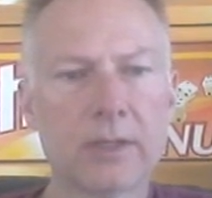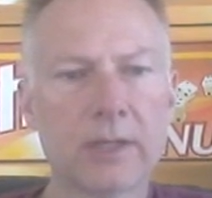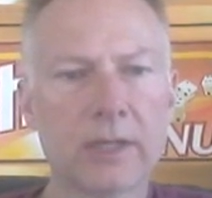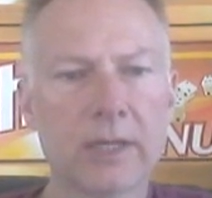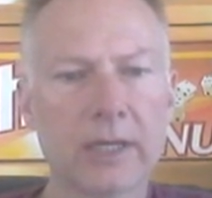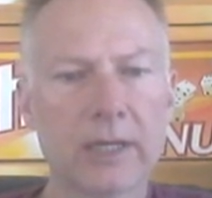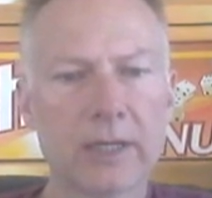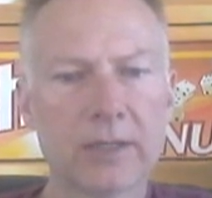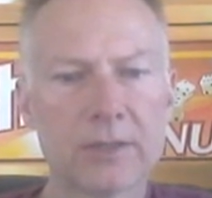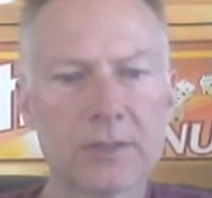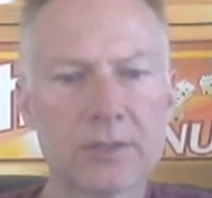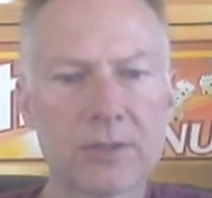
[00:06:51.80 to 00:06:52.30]

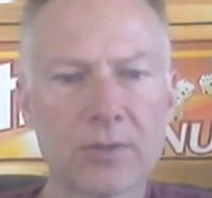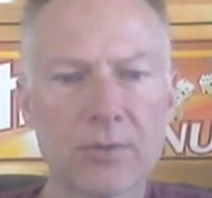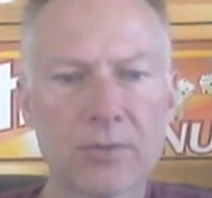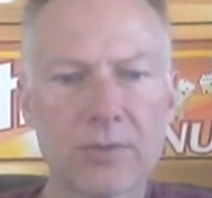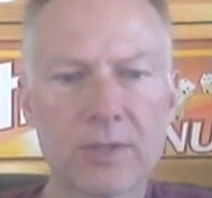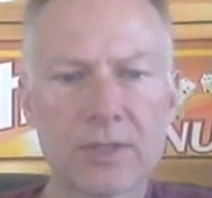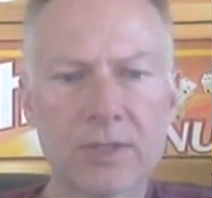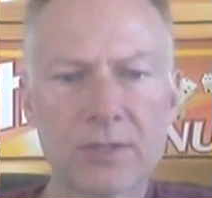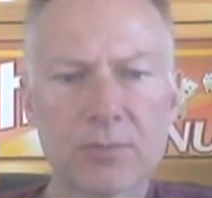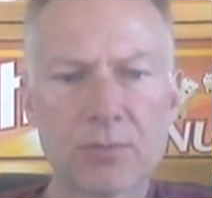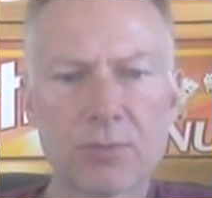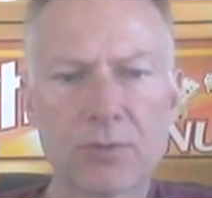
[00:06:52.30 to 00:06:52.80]
And so
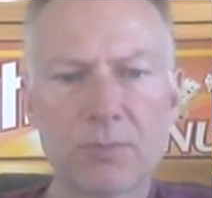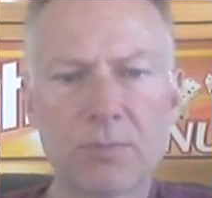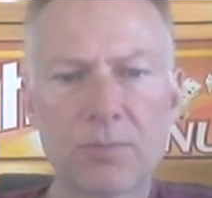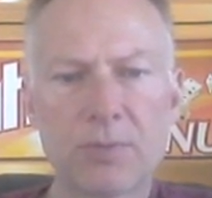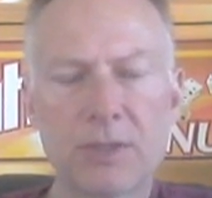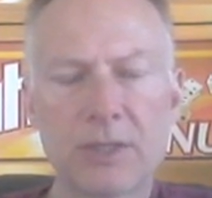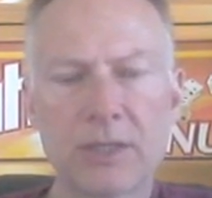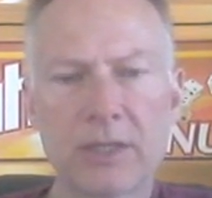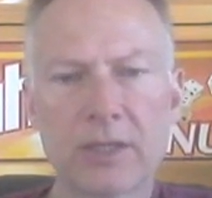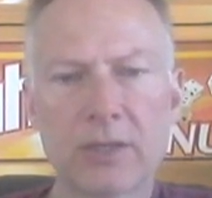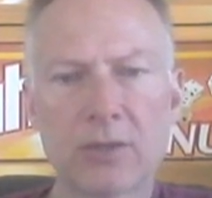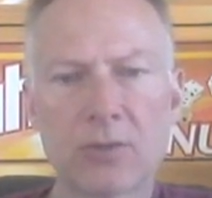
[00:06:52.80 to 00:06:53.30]
this would
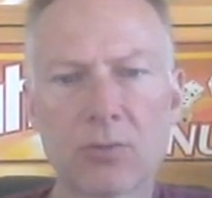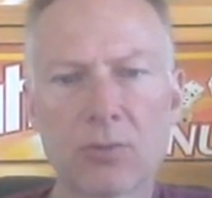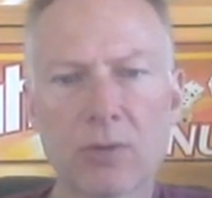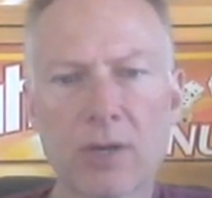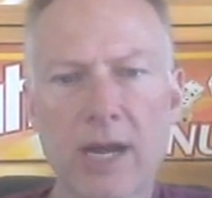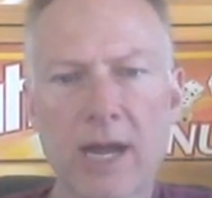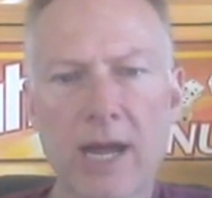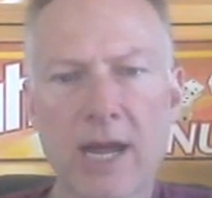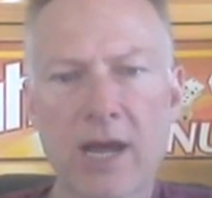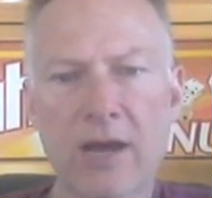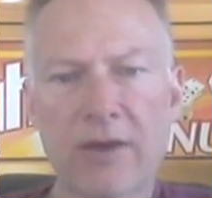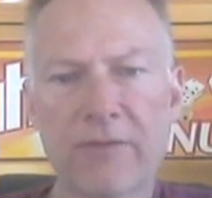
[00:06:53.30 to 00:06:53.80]
be a
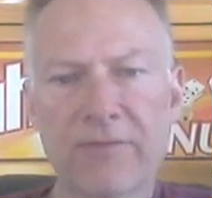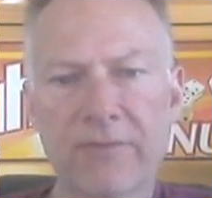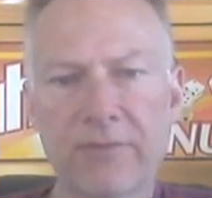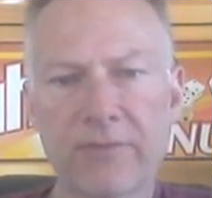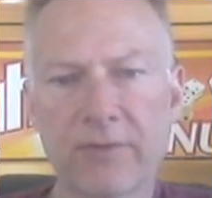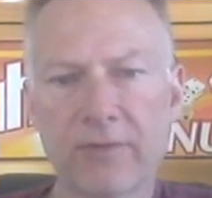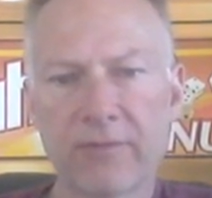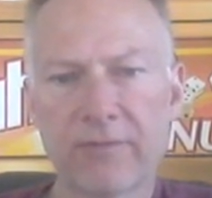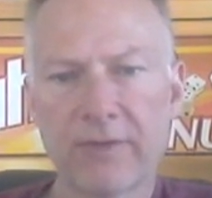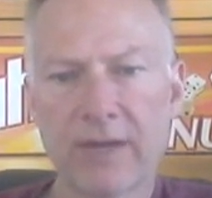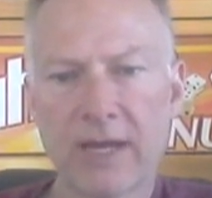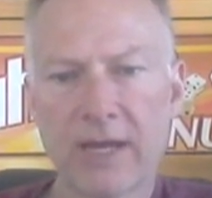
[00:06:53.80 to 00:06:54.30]
graph
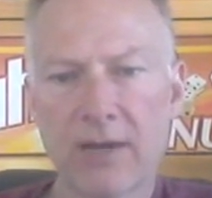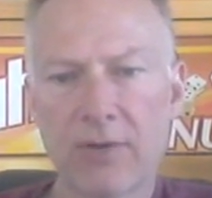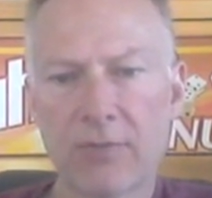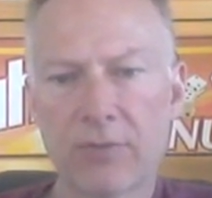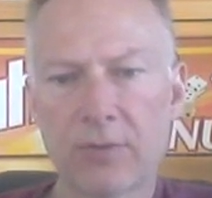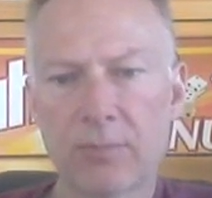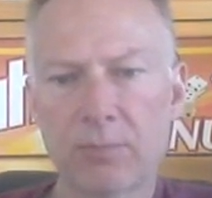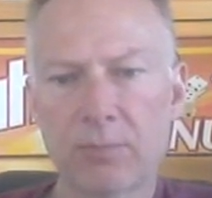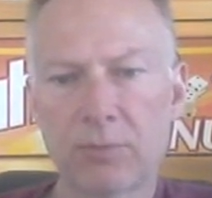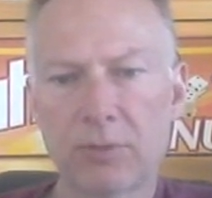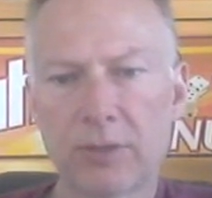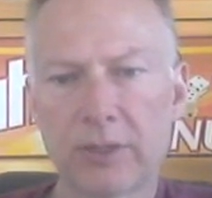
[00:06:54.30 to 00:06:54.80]
of how
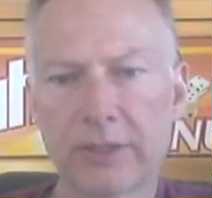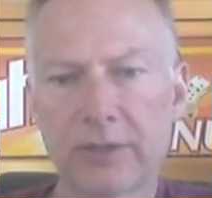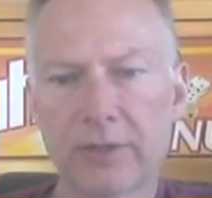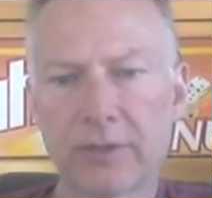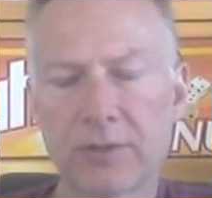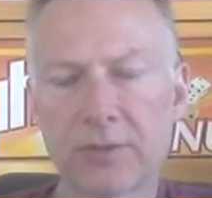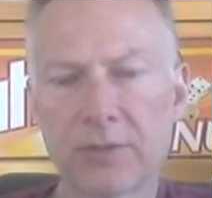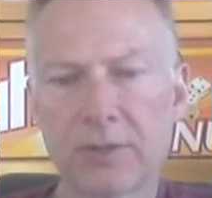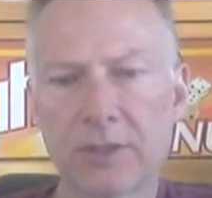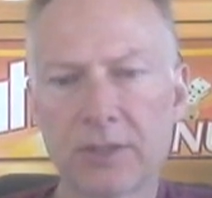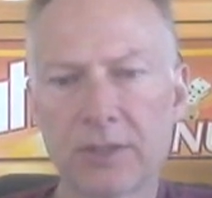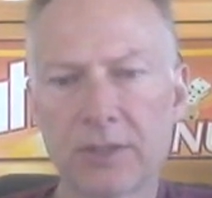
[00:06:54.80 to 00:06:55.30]
the player
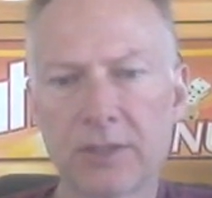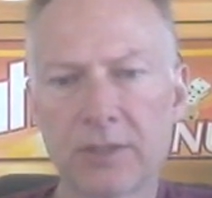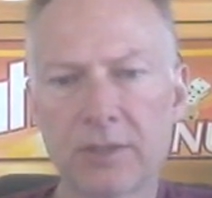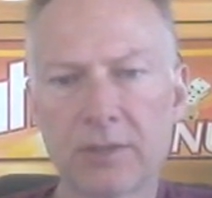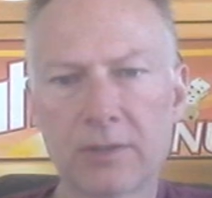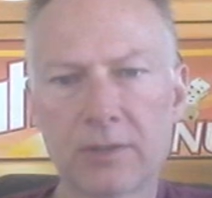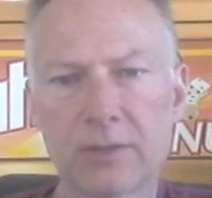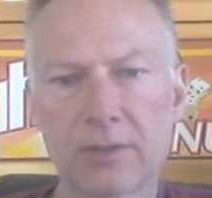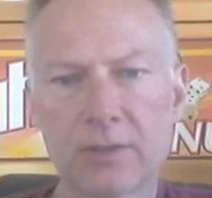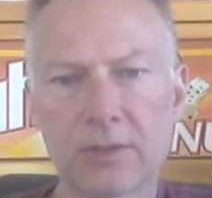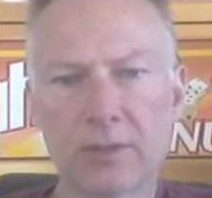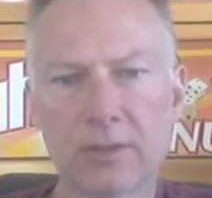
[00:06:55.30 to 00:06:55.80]
did
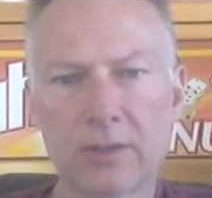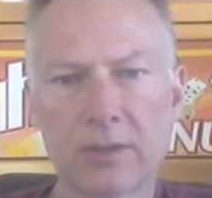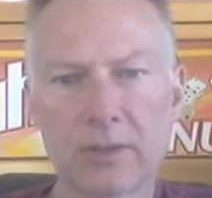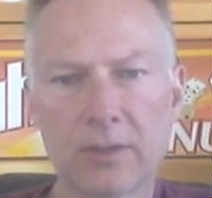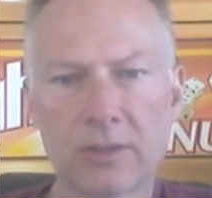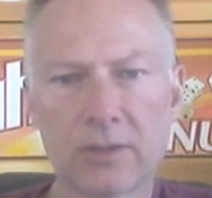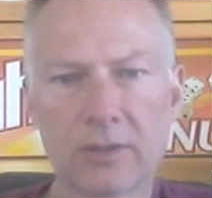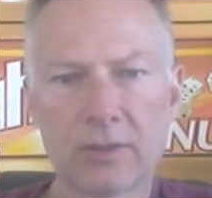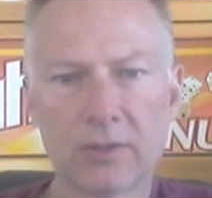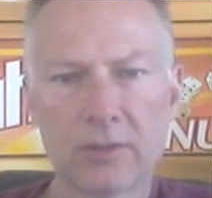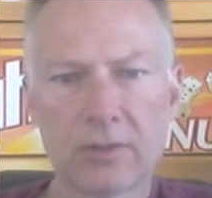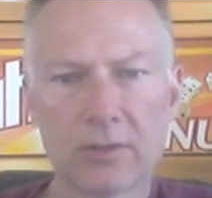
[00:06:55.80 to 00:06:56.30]

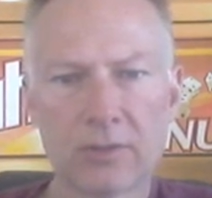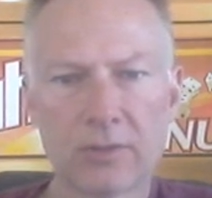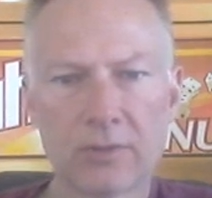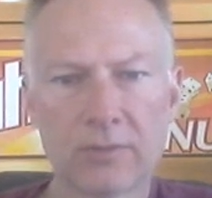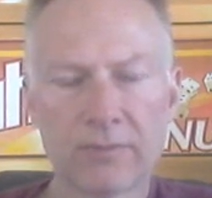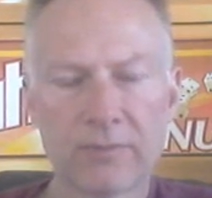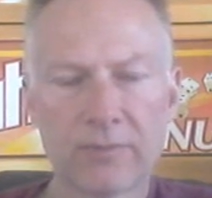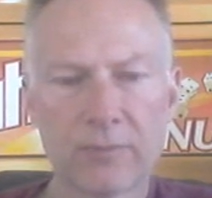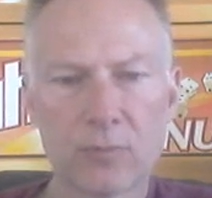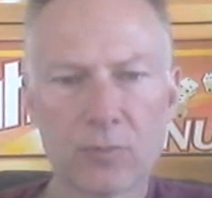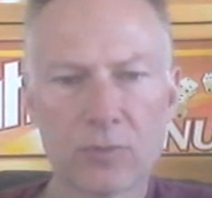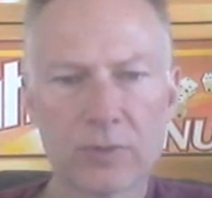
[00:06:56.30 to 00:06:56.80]

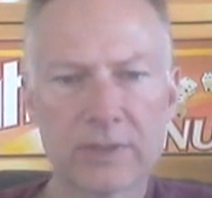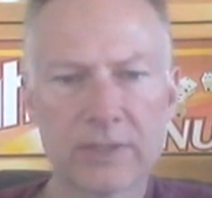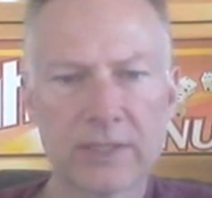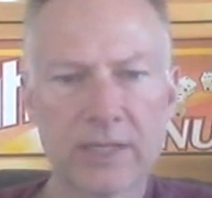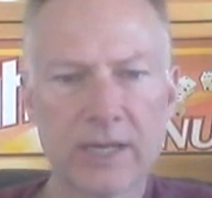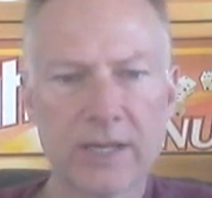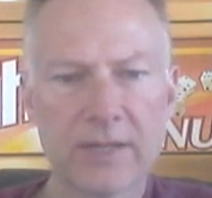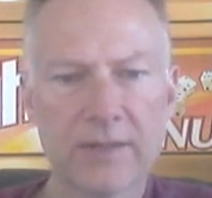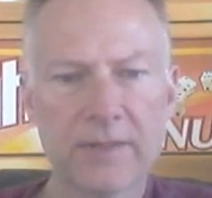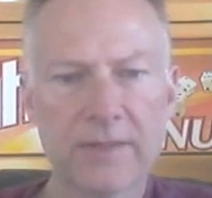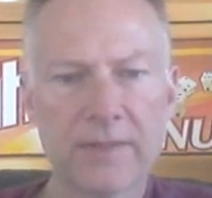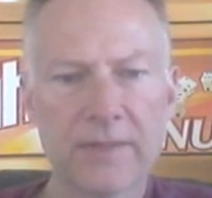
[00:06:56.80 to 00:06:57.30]
for
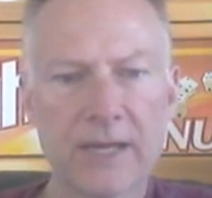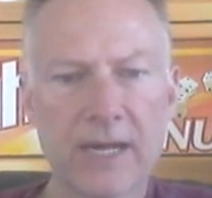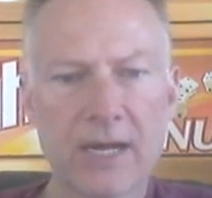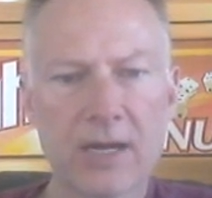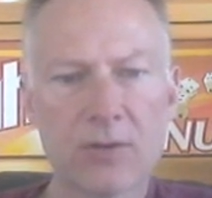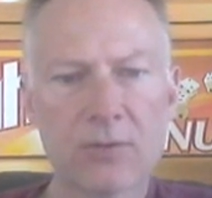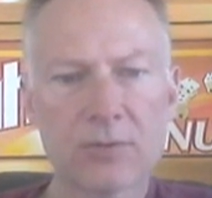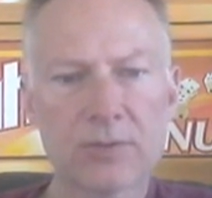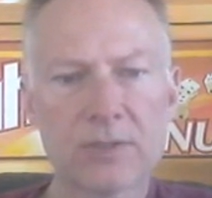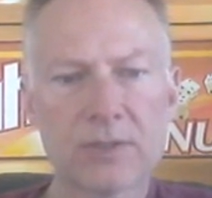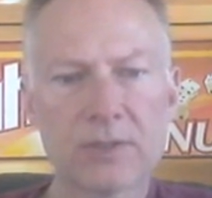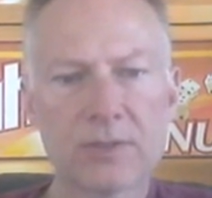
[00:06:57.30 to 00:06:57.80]

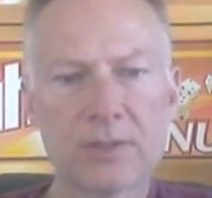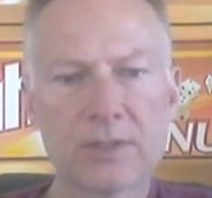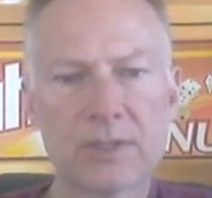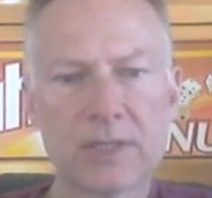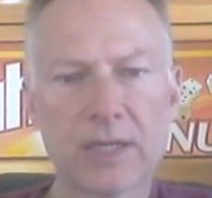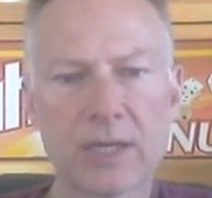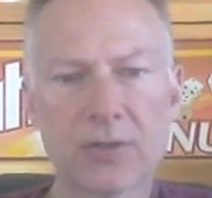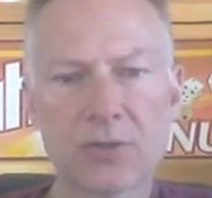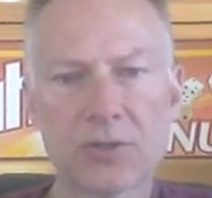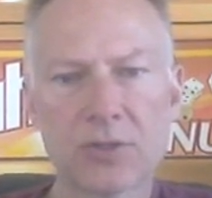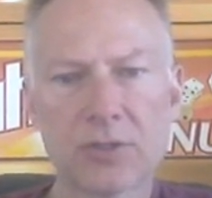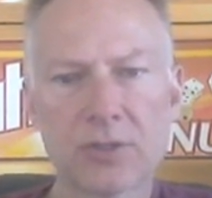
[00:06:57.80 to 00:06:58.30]
10,000
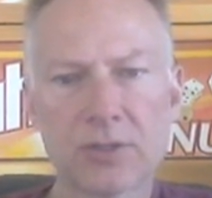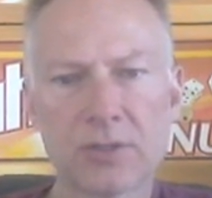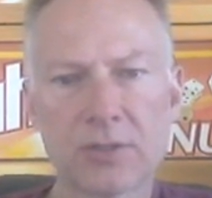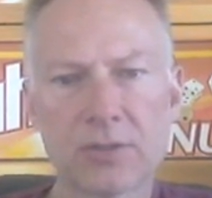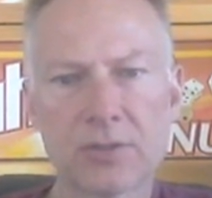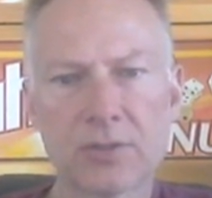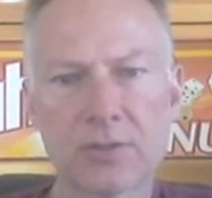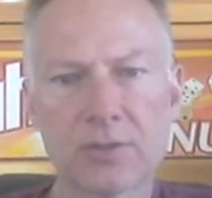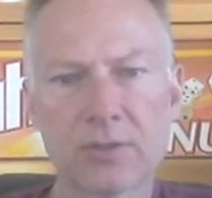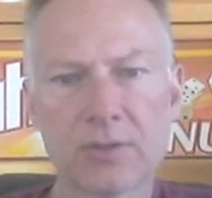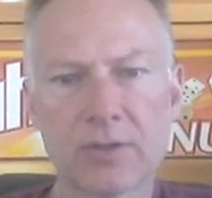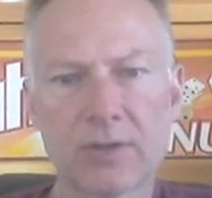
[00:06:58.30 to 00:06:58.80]

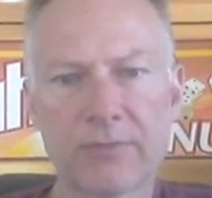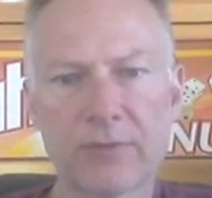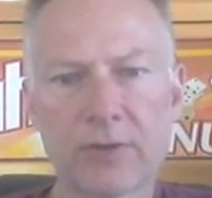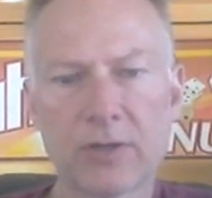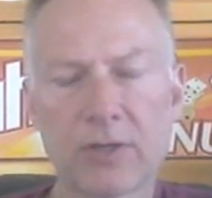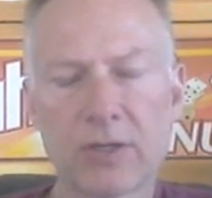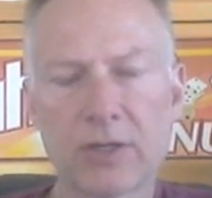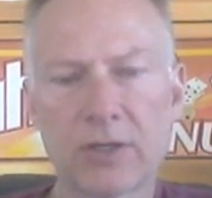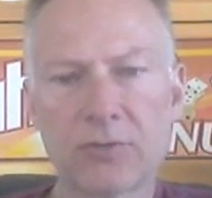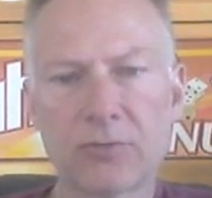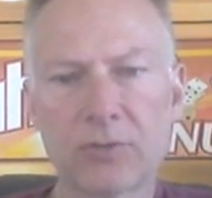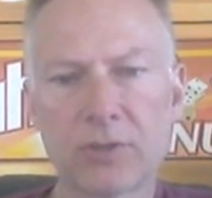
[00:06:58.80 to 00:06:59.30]
sessions of
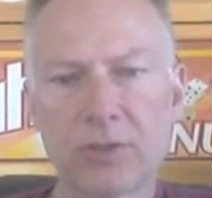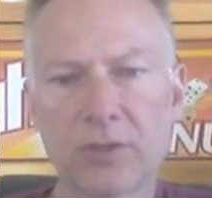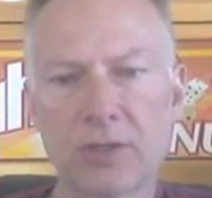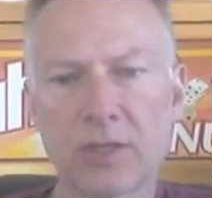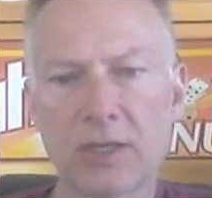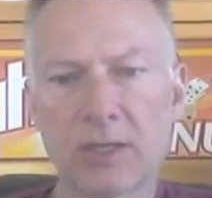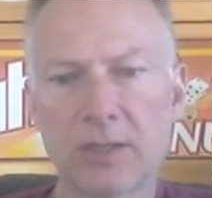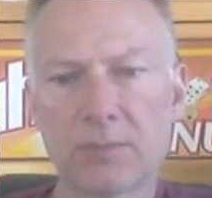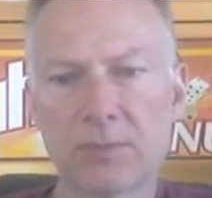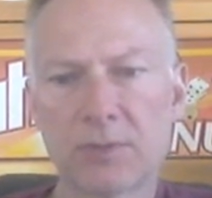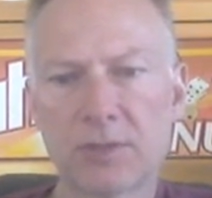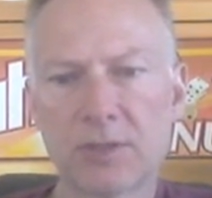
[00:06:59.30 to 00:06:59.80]
100
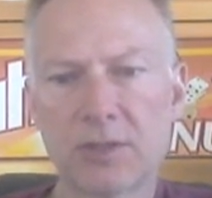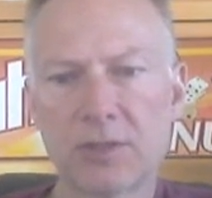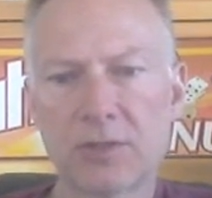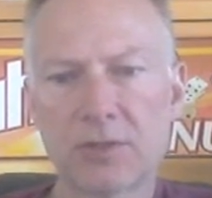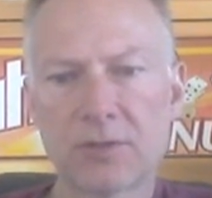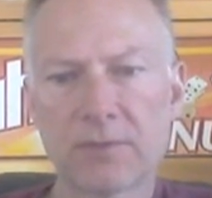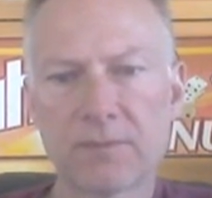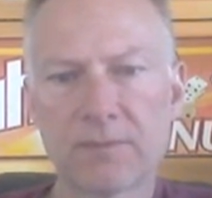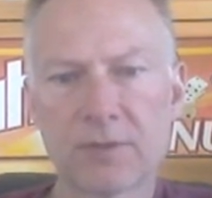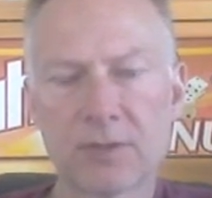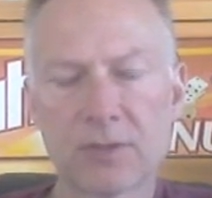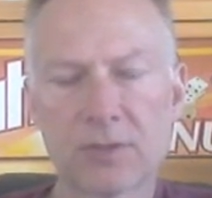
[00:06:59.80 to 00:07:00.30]
games
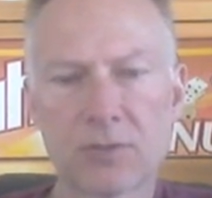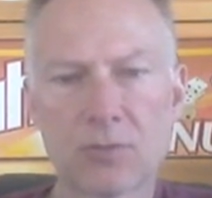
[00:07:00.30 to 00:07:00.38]
each of this